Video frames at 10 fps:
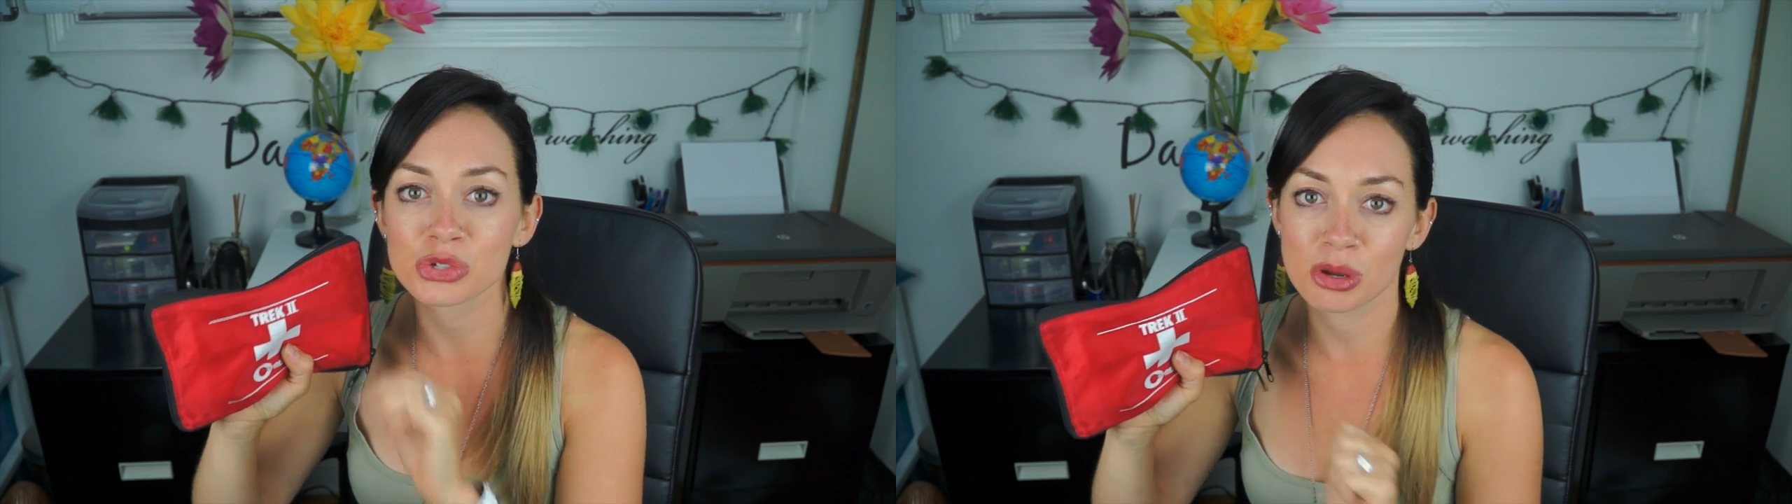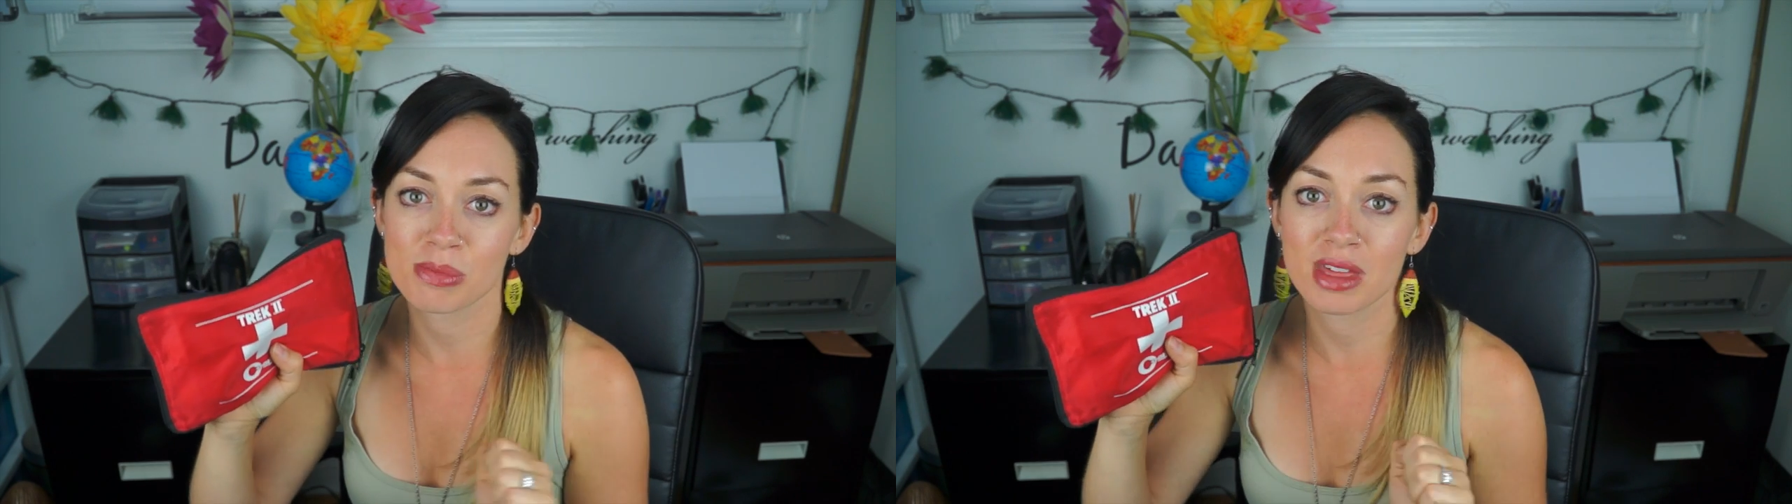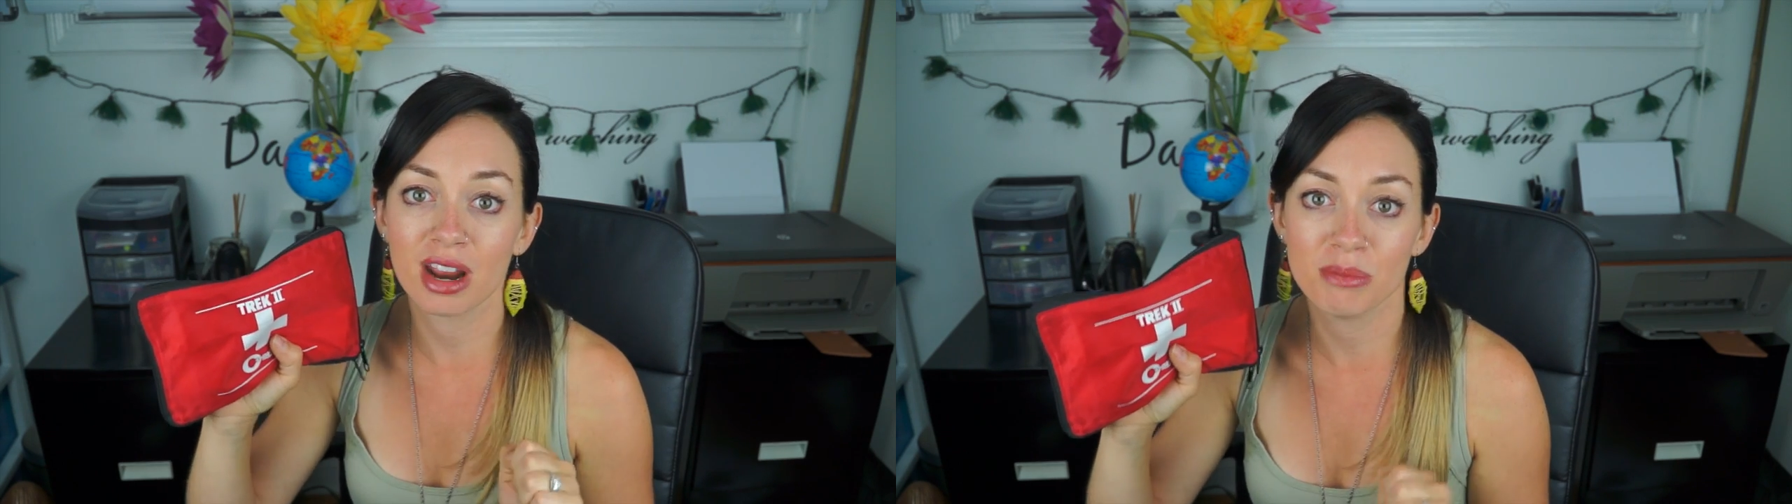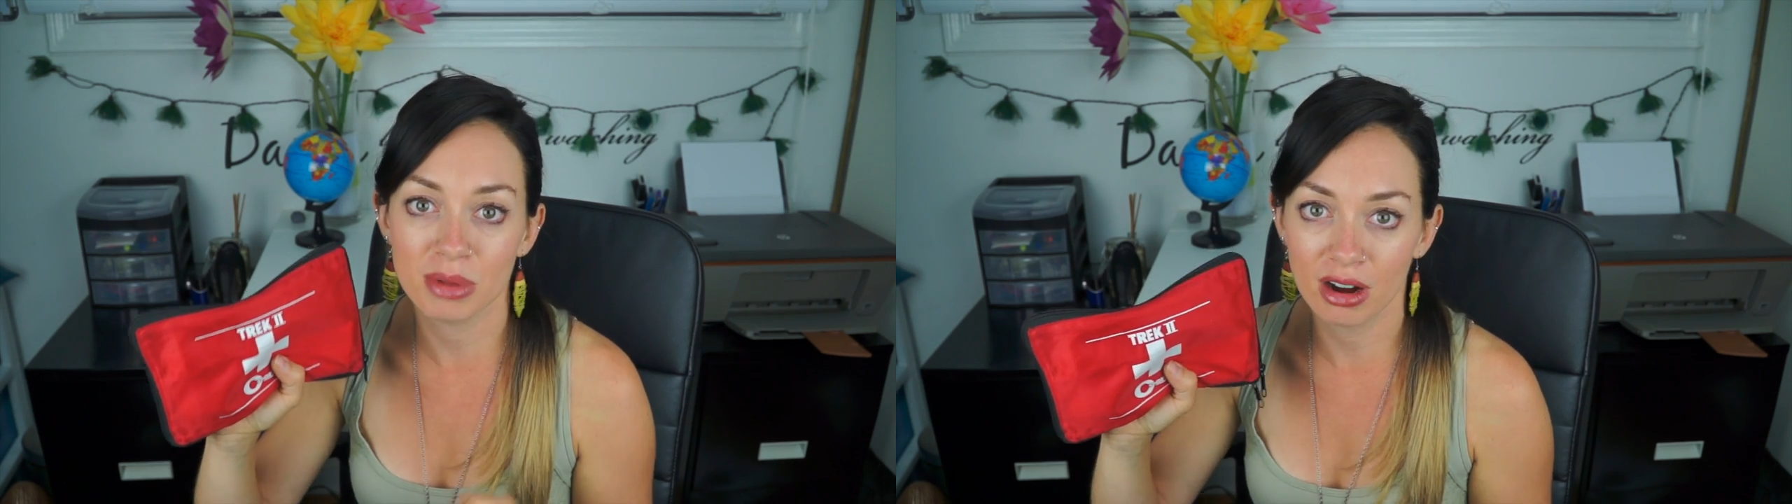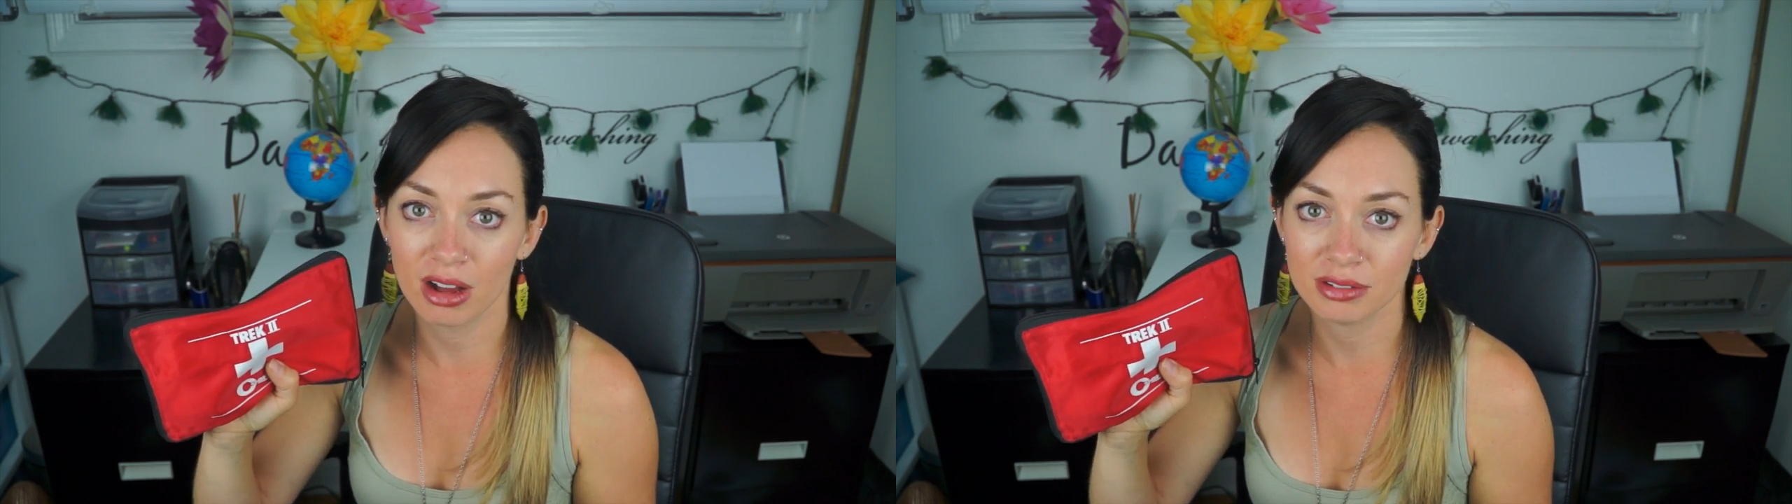trip that I've
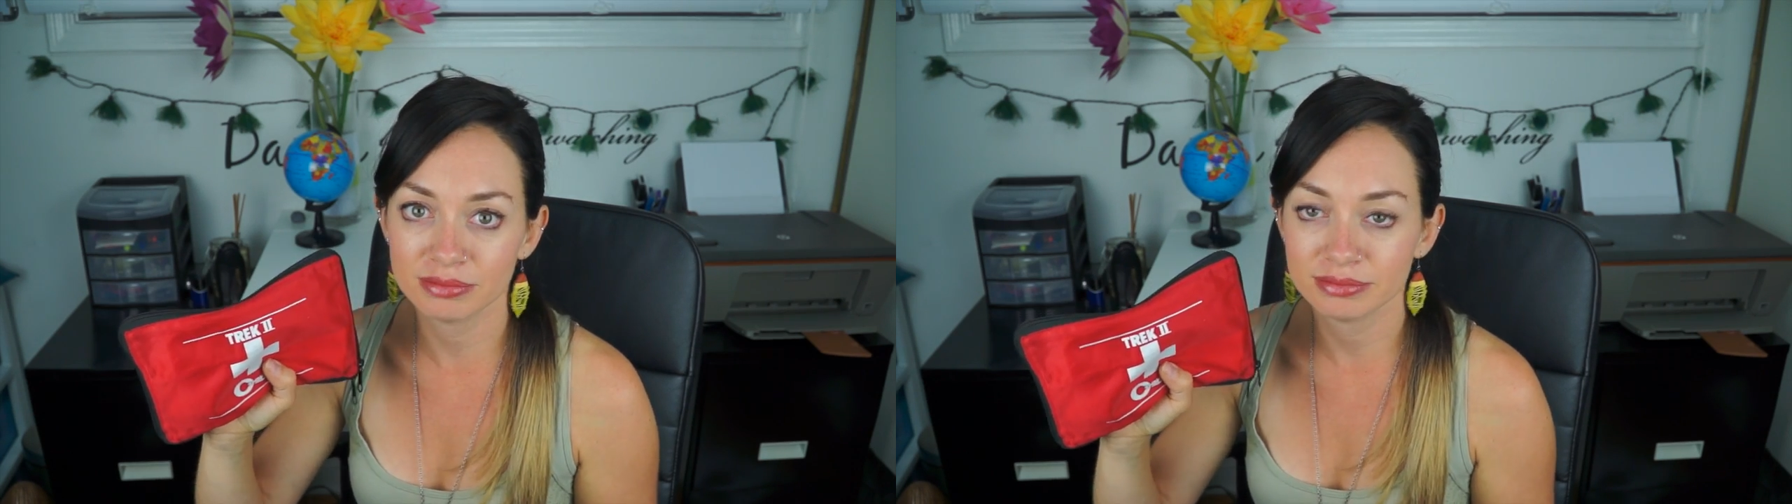been on.